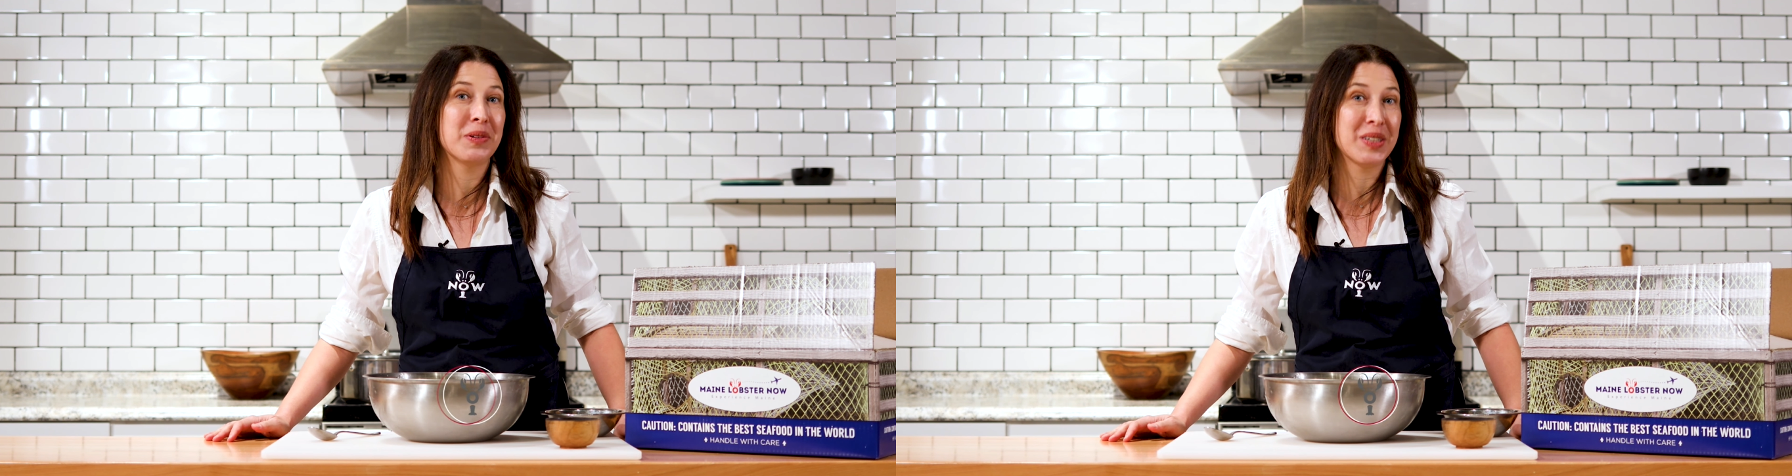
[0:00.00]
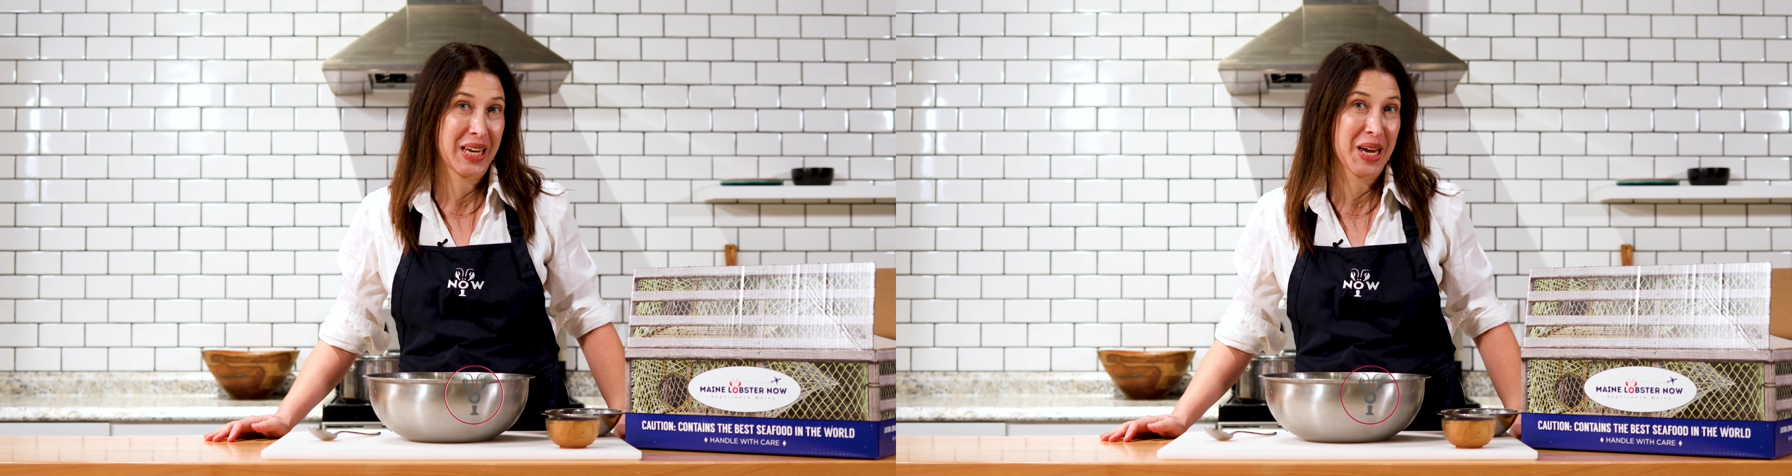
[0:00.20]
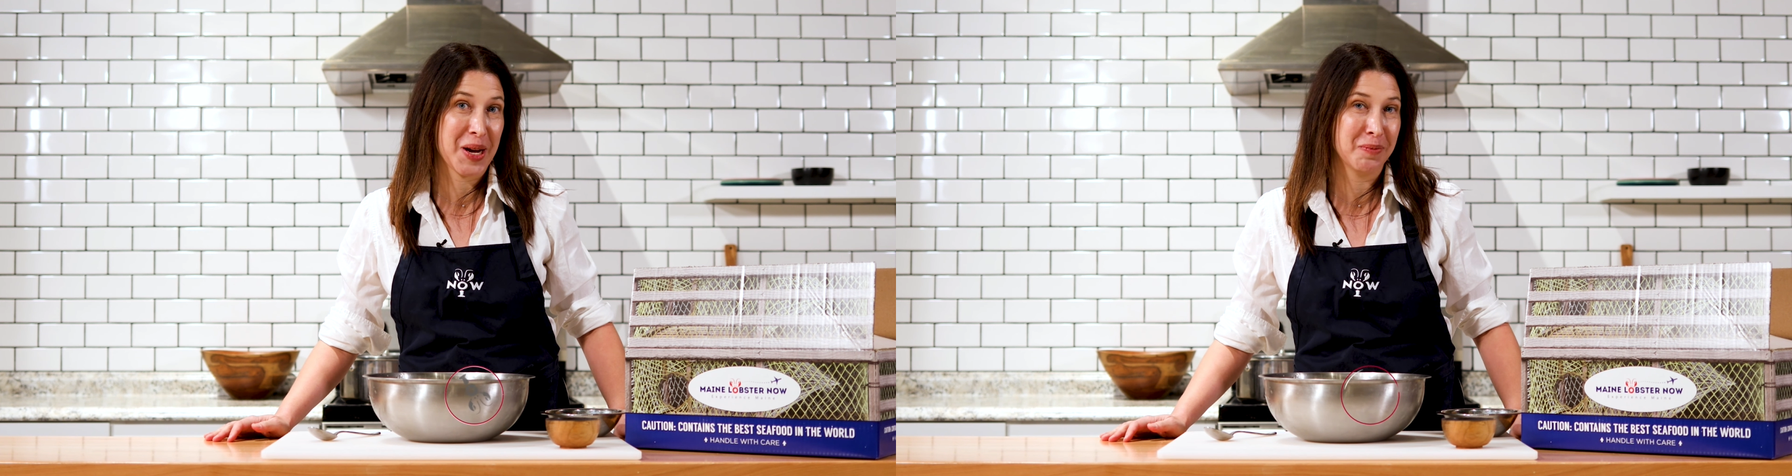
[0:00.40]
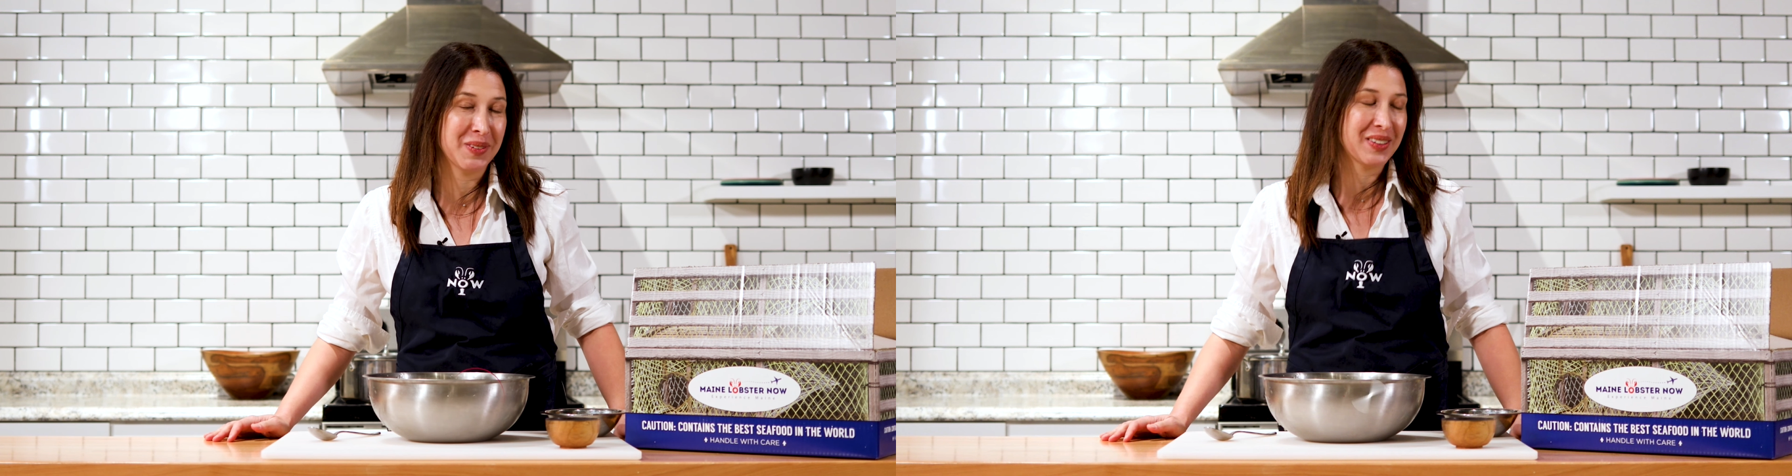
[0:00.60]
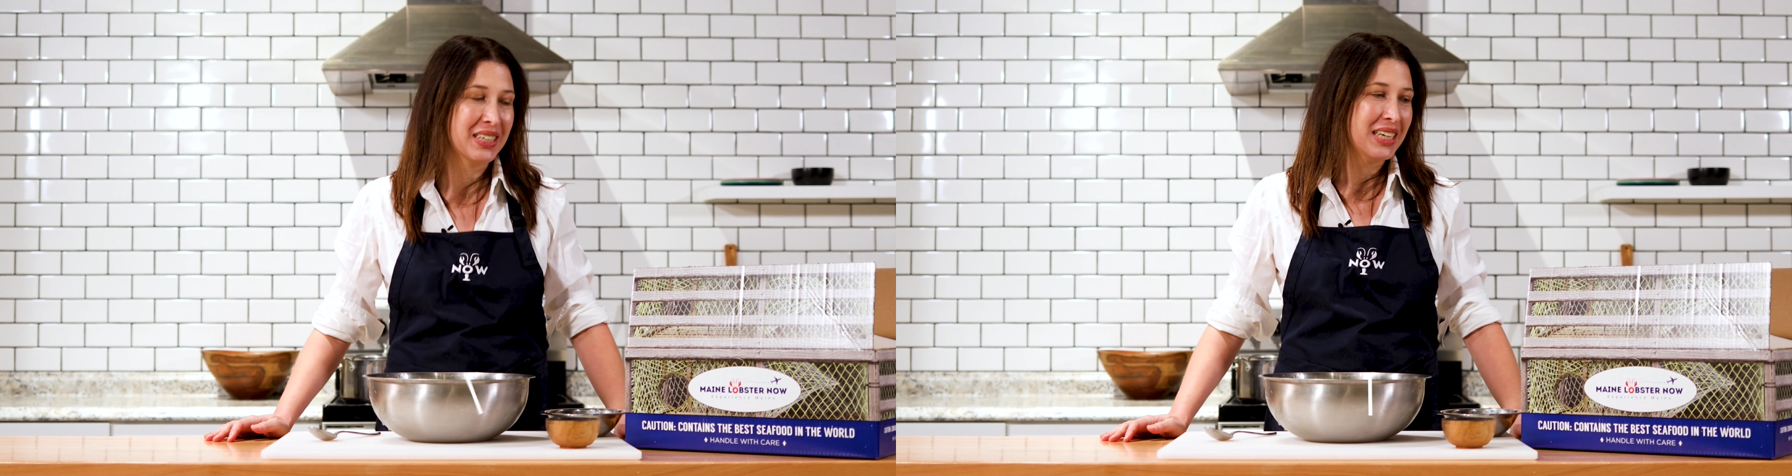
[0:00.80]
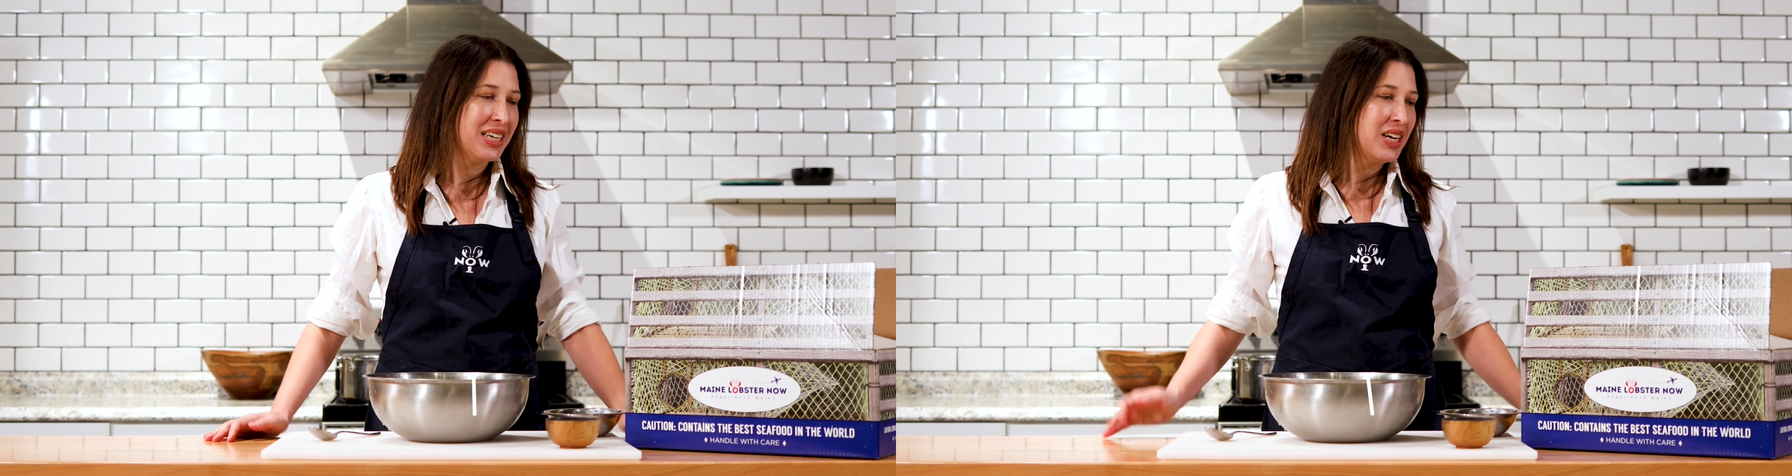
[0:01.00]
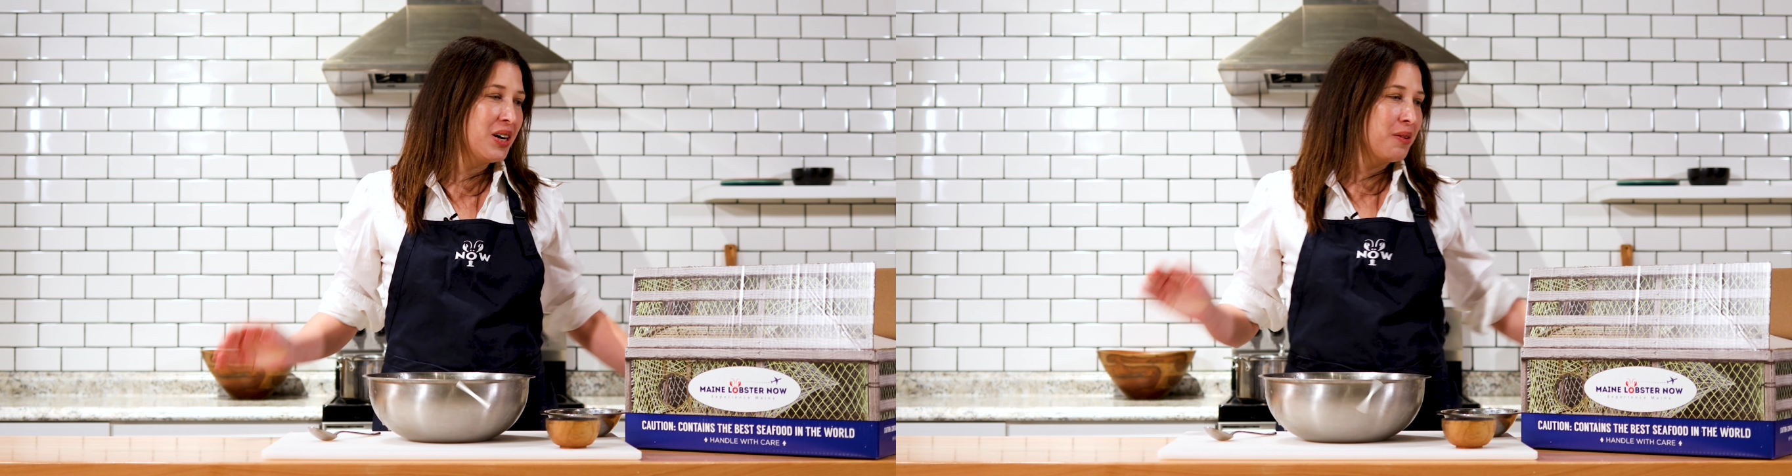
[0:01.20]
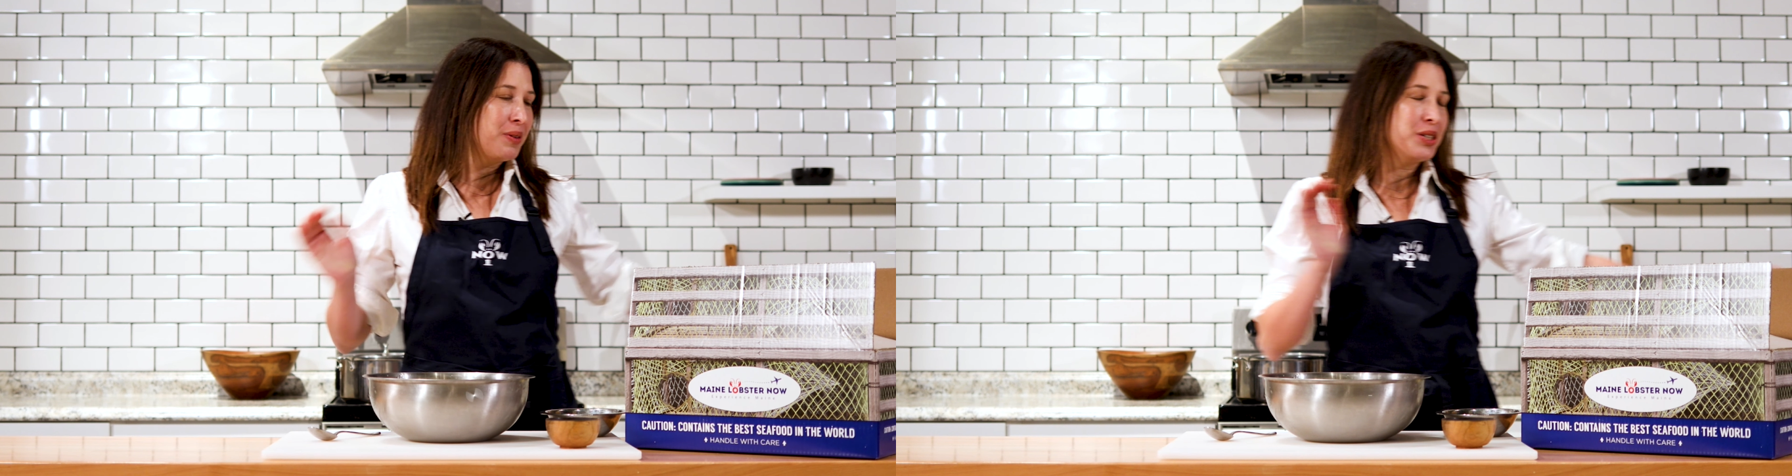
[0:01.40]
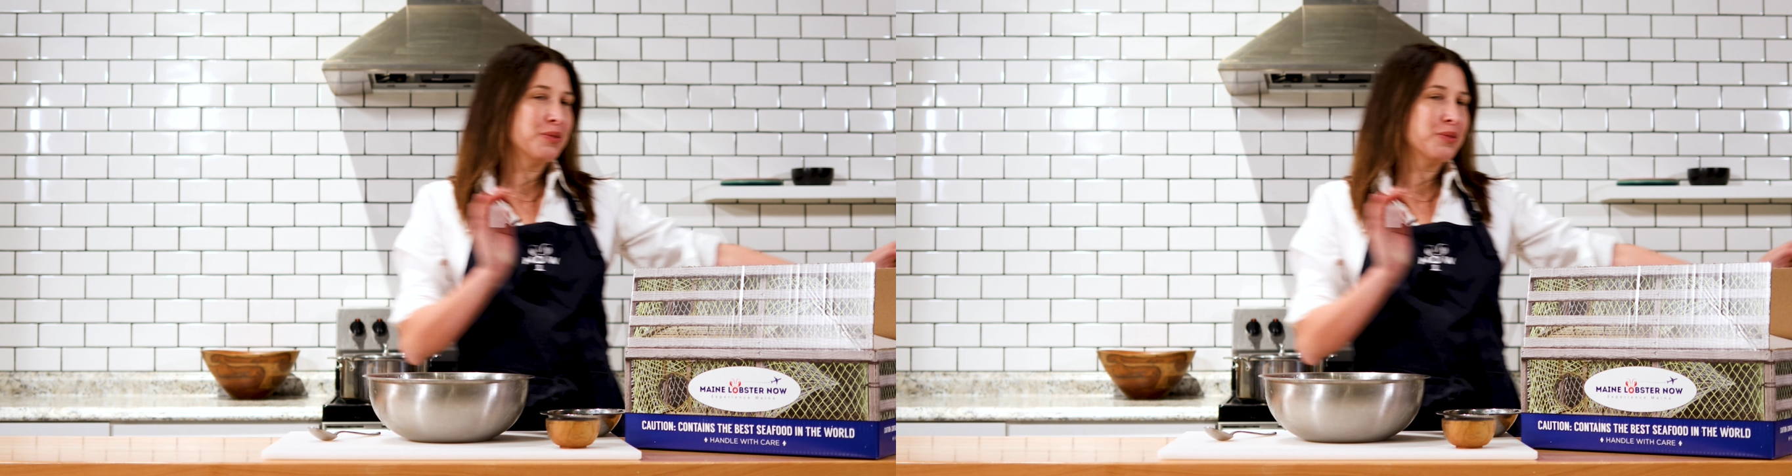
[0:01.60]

clams. When